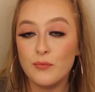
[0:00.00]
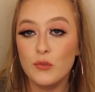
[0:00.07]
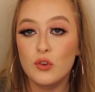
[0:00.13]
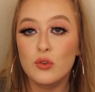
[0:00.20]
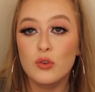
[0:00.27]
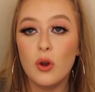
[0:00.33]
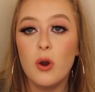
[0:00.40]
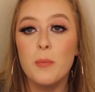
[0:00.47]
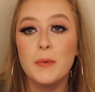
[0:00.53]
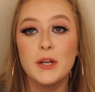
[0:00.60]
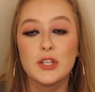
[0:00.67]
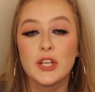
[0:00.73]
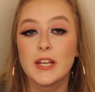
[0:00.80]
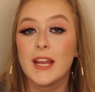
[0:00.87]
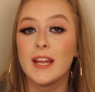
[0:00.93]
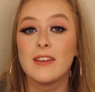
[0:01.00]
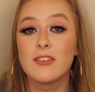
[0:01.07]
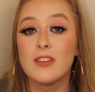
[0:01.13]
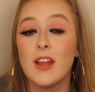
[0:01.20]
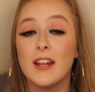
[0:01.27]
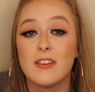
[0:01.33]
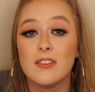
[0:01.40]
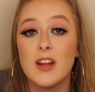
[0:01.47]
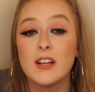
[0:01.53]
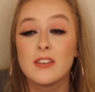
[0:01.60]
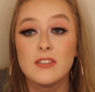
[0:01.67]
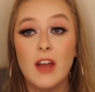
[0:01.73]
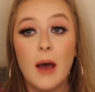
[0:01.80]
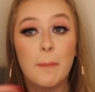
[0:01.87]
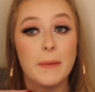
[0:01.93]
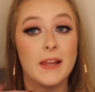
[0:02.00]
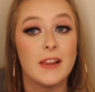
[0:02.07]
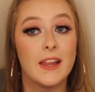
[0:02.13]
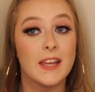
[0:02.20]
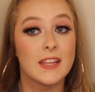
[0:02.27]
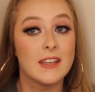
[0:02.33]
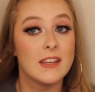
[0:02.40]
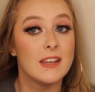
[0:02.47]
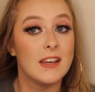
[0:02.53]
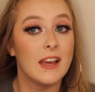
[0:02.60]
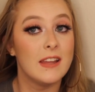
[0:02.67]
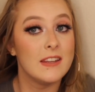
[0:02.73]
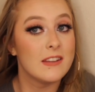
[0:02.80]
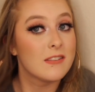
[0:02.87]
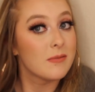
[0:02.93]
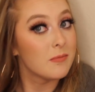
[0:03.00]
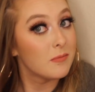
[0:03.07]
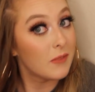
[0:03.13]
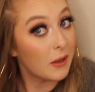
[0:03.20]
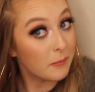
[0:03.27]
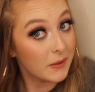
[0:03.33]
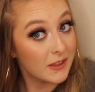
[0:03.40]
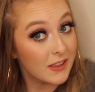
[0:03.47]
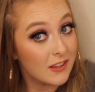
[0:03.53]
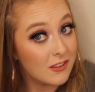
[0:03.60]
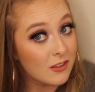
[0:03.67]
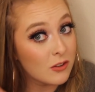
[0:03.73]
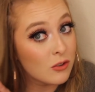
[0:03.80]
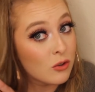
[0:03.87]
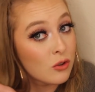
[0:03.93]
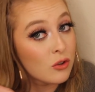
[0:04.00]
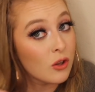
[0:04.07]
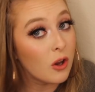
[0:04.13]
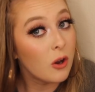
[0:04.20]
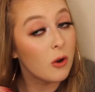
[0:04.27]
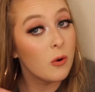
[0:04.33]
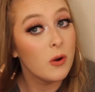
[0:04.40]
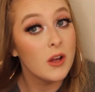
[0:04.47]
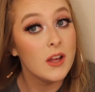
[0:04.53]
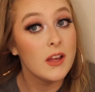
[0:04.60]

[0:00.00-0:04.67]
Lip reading: So much, like, it's not stopping. Like, this, I mean, this is so